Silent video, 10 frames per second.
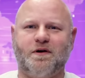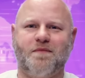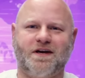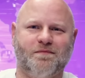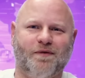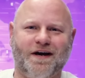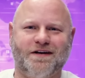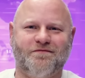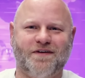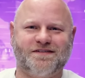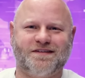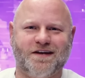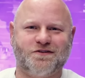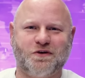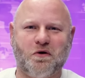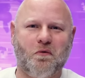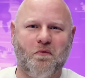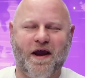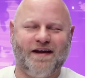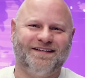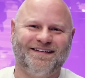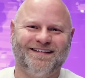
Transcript: to make the Biden investigation go away.